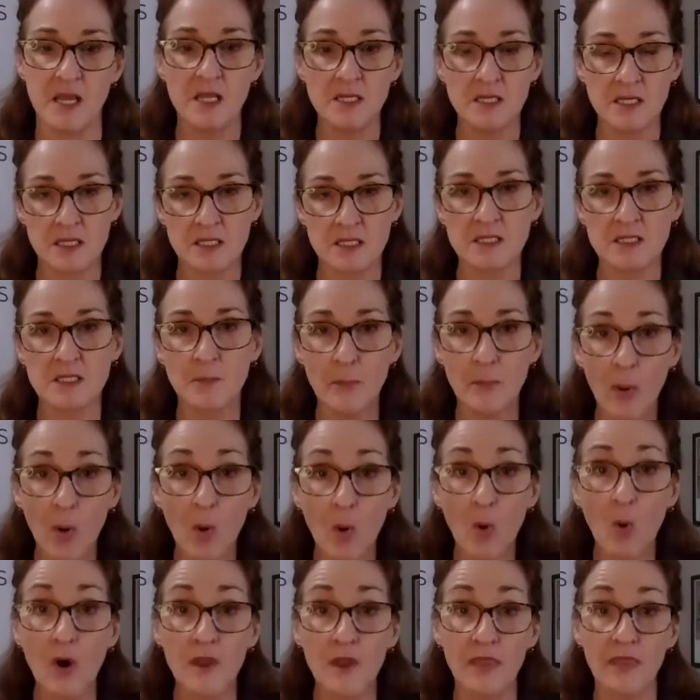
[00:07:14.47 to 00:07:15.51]
to
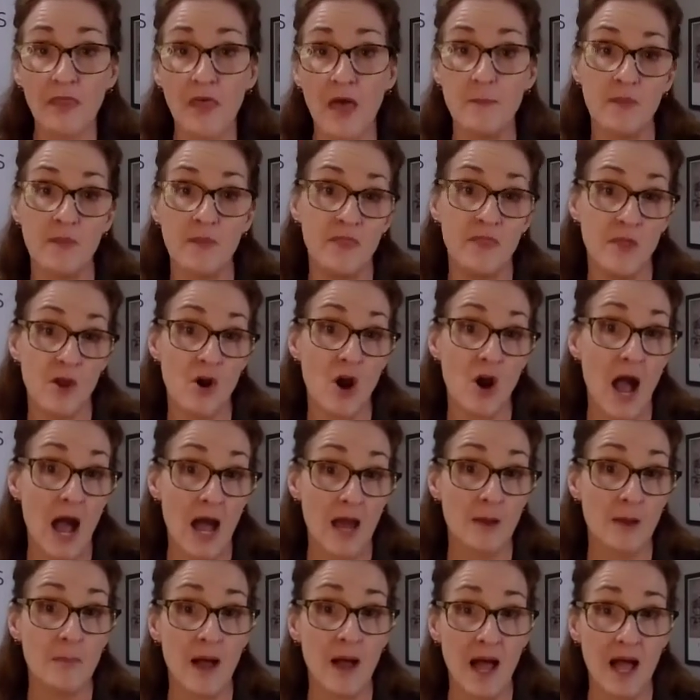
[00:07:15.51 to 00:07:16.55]
support them in their
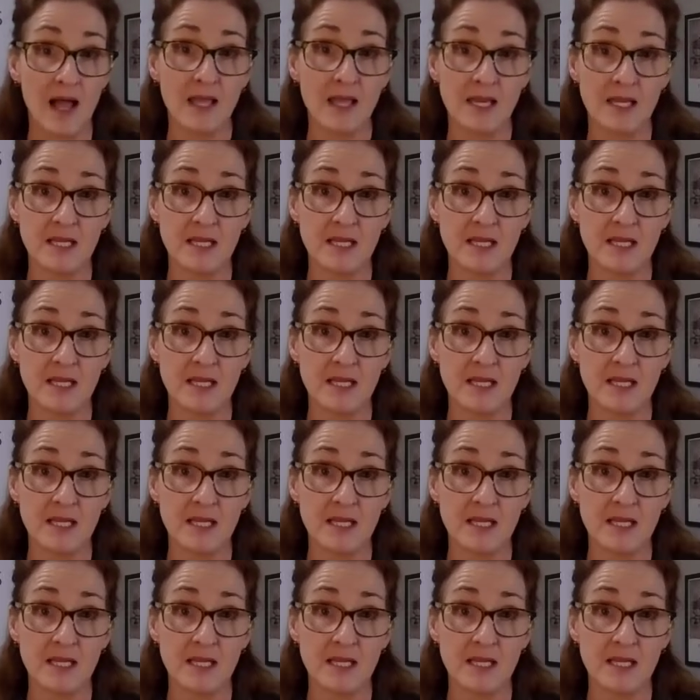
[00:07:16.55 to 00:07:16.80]
out-of-pocket